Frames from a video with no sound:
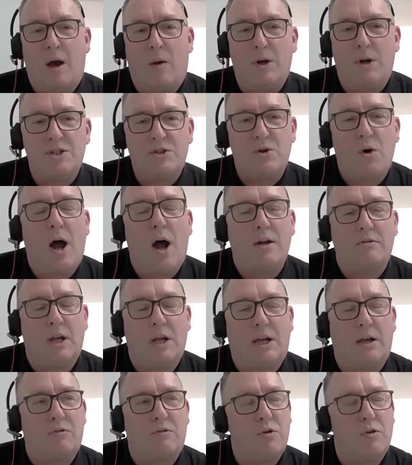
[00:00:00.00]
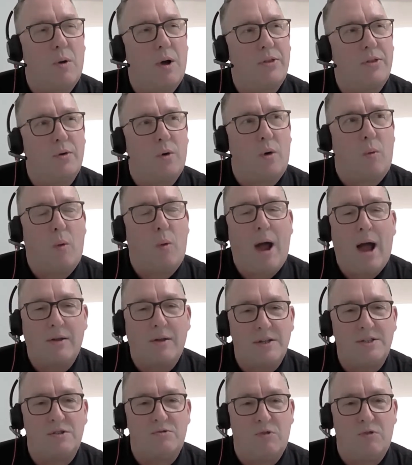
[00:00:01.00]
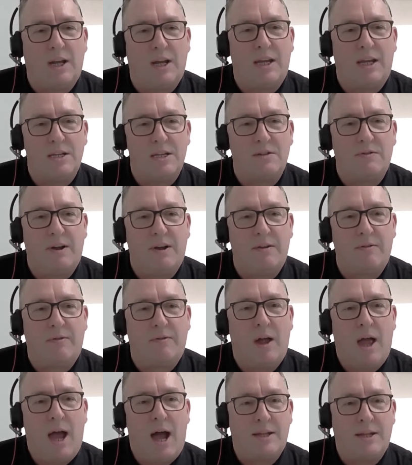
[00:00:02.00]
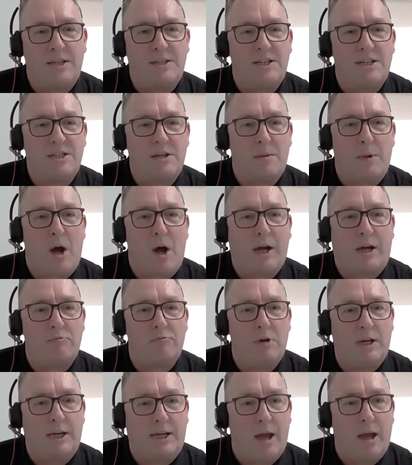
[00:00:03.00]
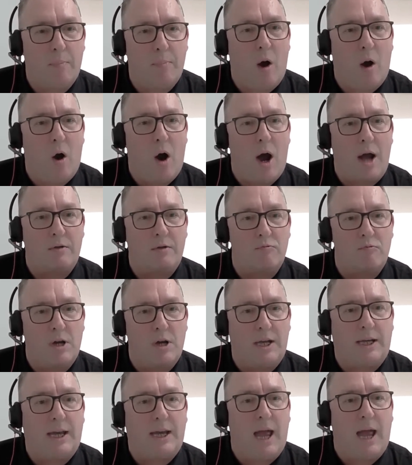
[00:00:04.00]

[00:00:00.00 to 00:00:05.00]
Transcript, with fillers: When I saw Huddly Crew, I thought, wow, this is really innovative. And this is something I can really get behind and really